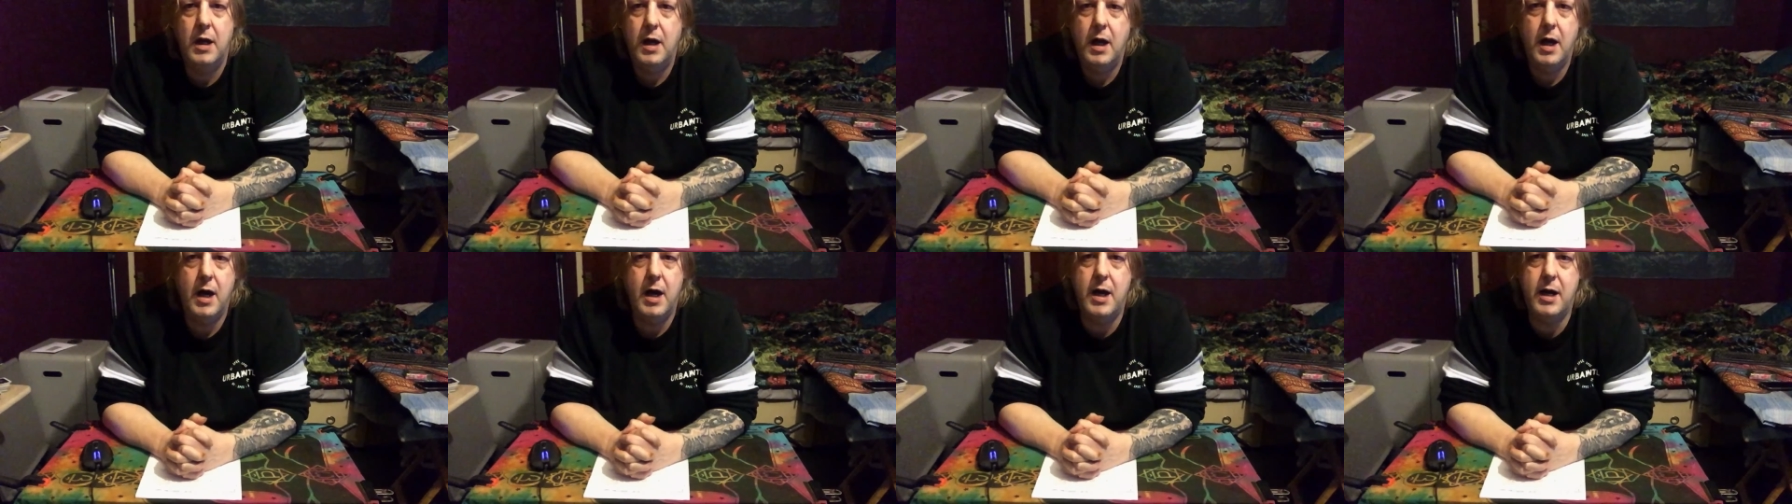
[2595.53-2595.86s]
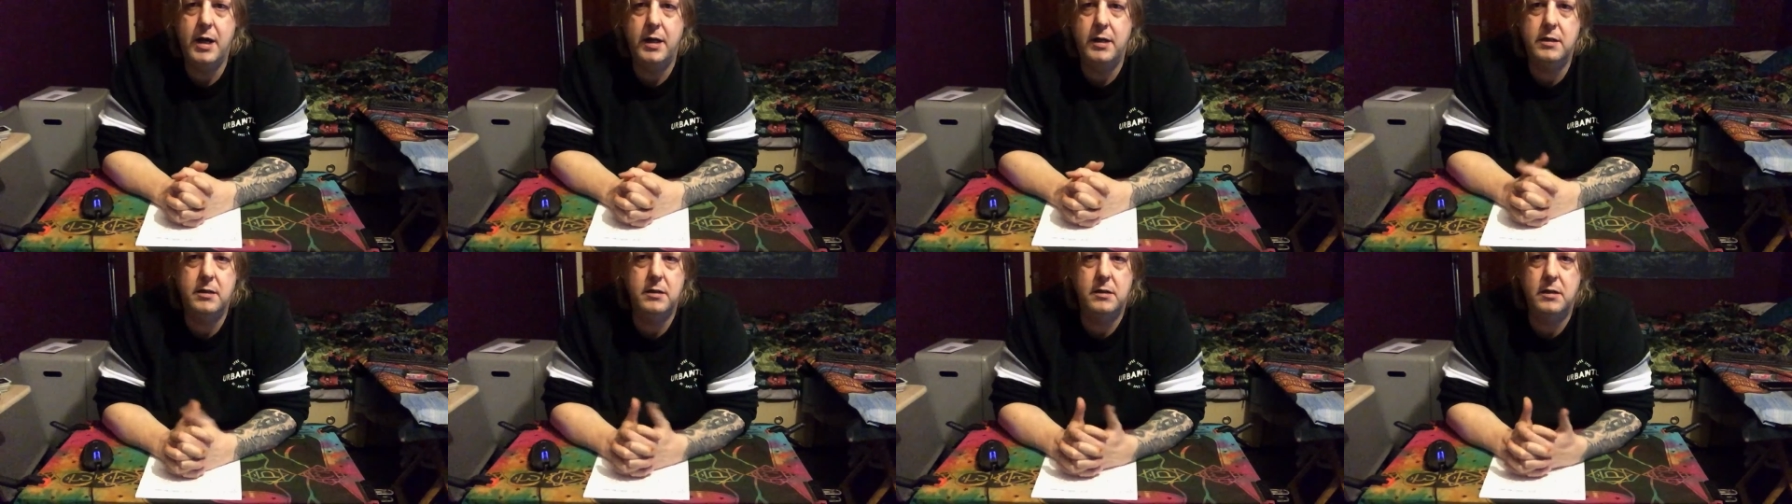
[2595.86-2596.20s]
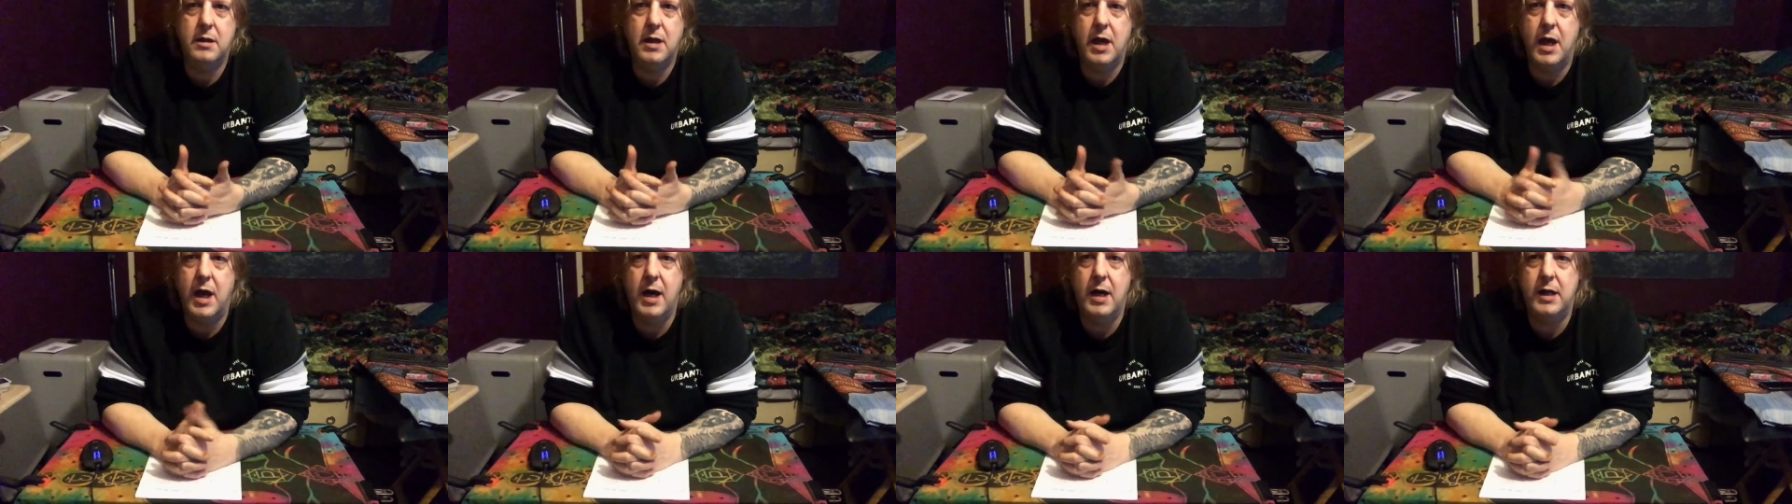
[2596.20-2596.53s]
heard
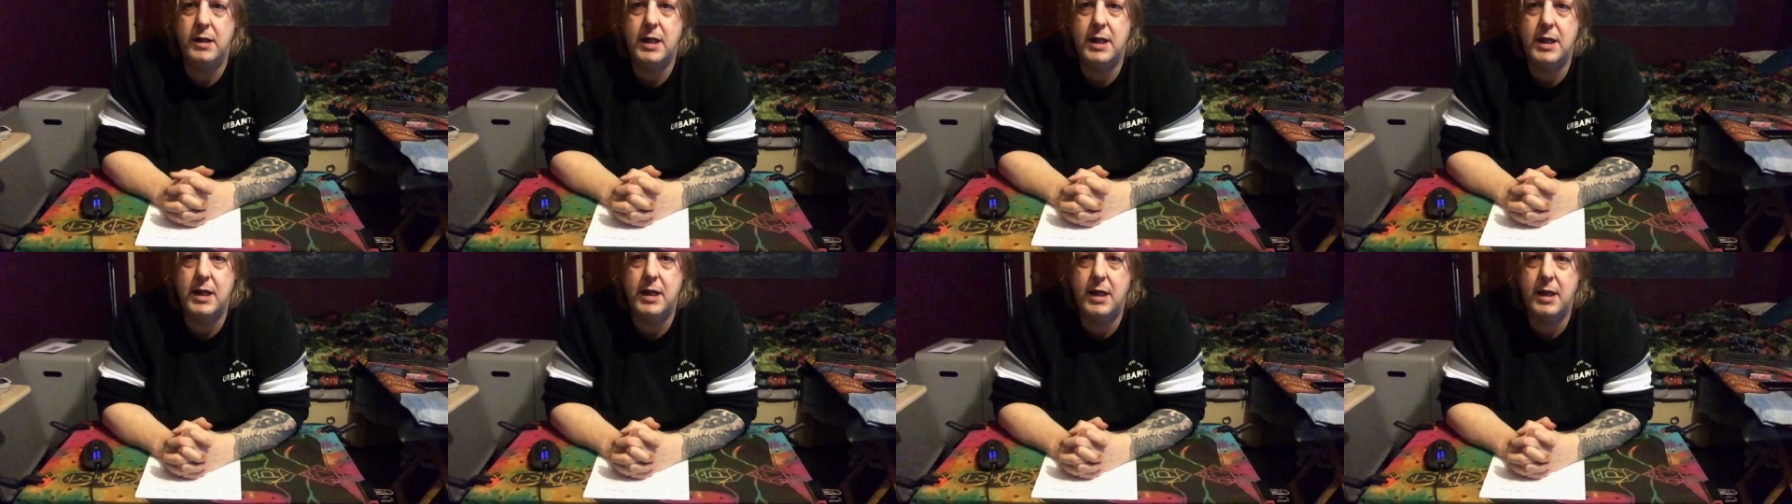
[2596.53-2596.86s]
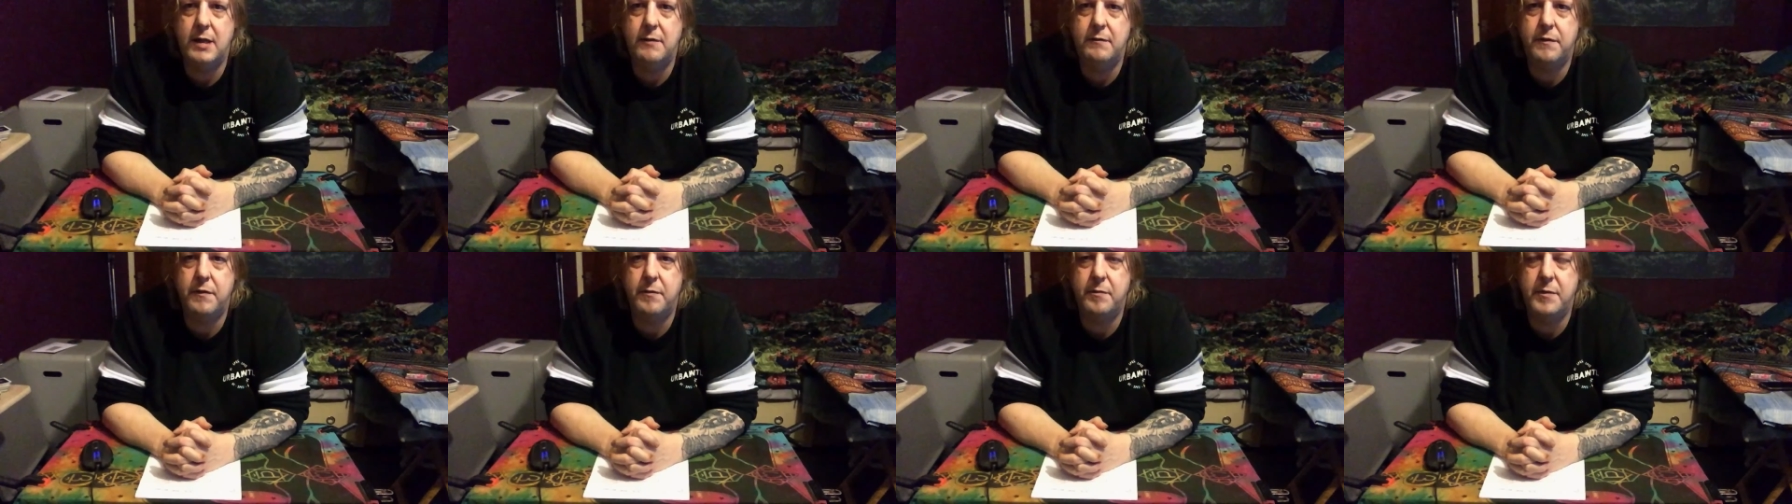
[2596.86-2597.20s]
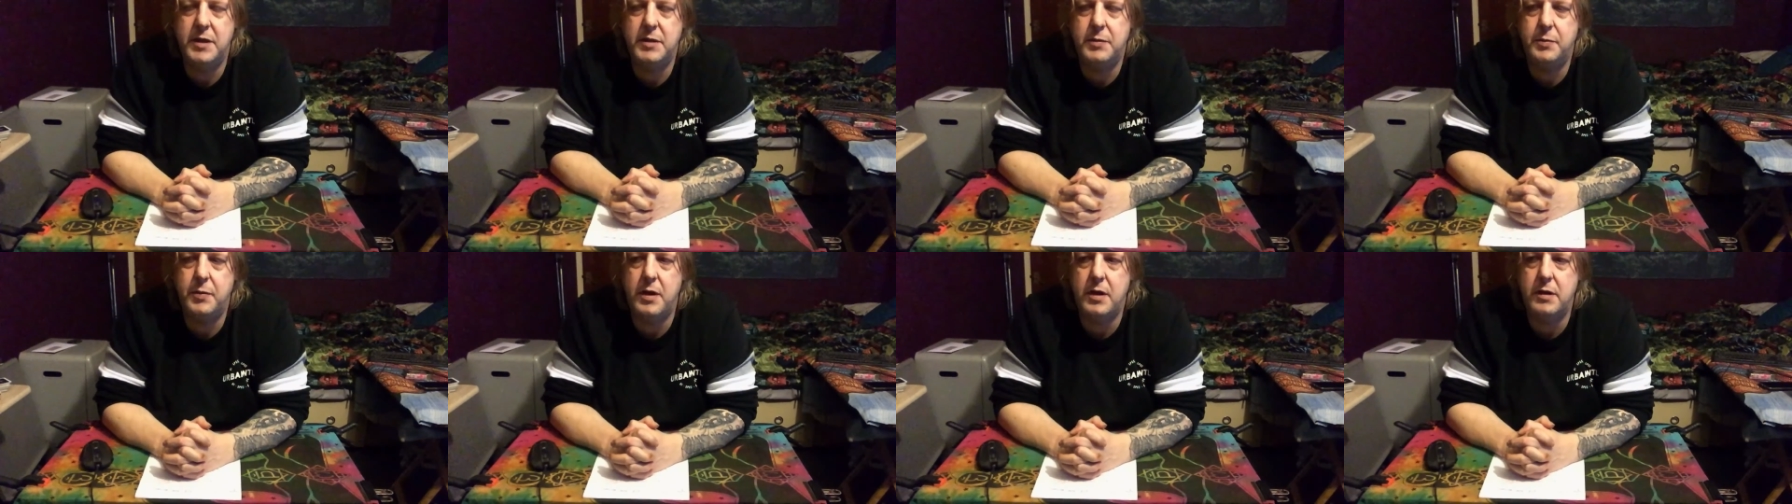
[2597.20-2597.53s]
heard anything from
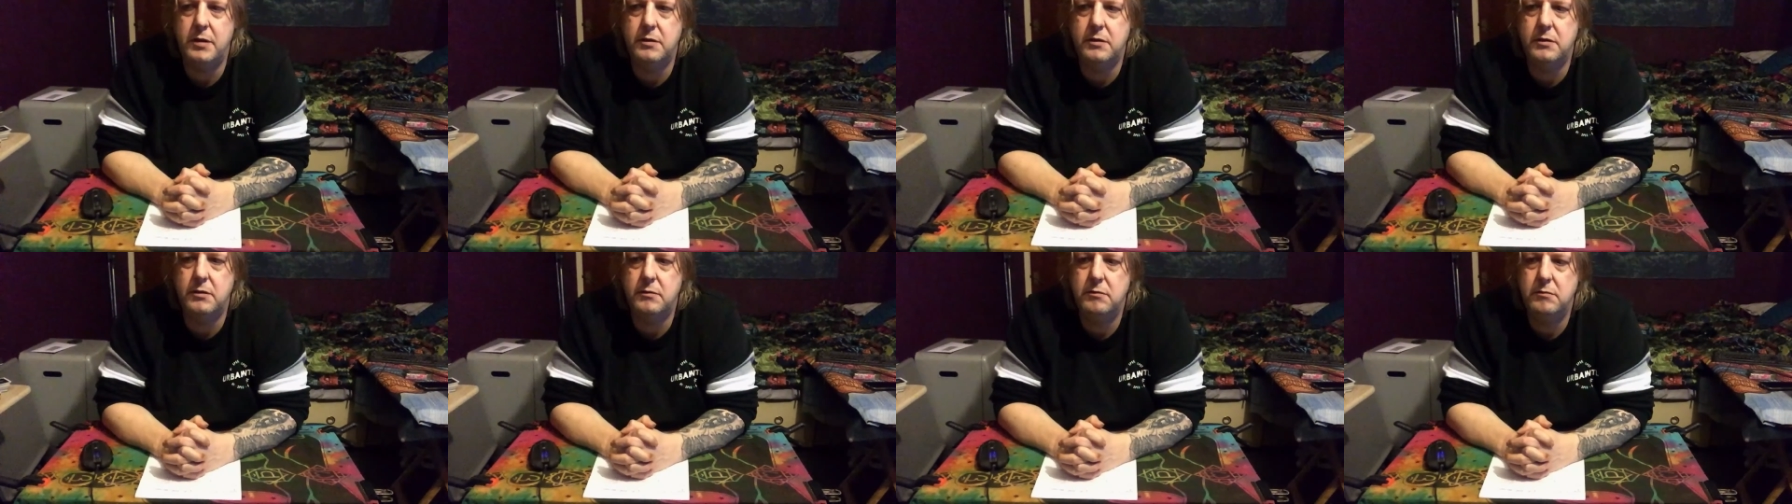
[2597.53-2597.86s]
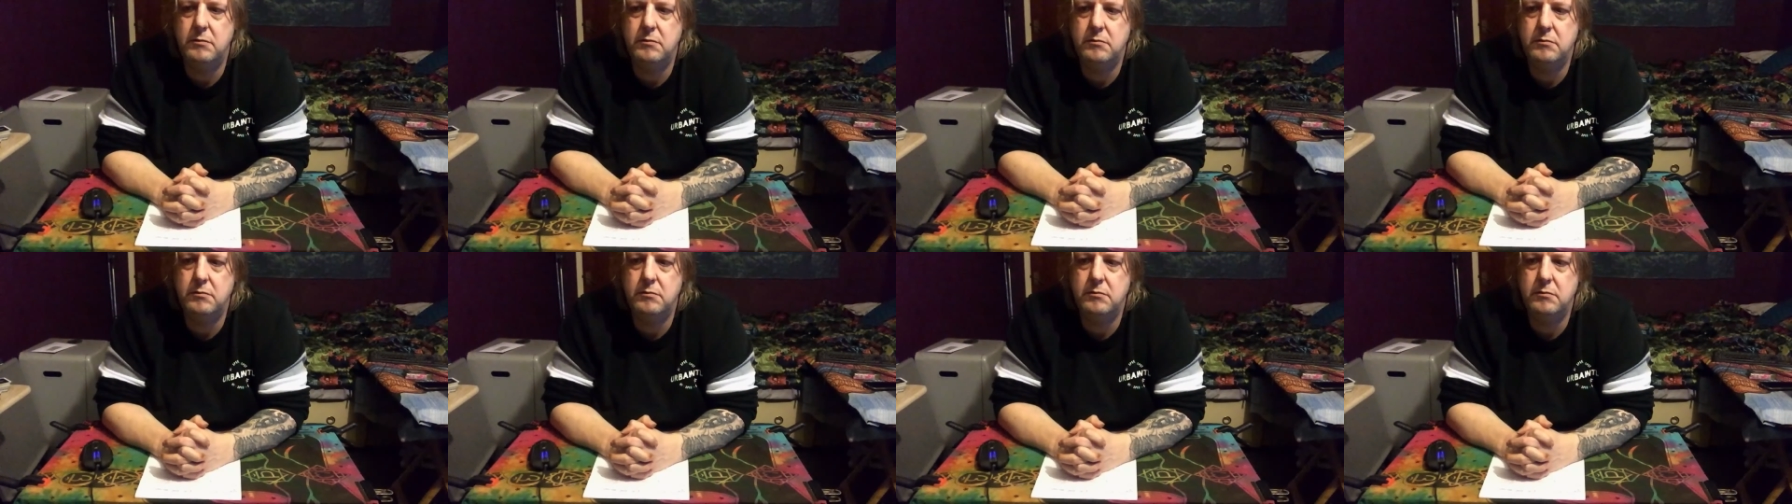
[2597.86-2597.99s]
this person?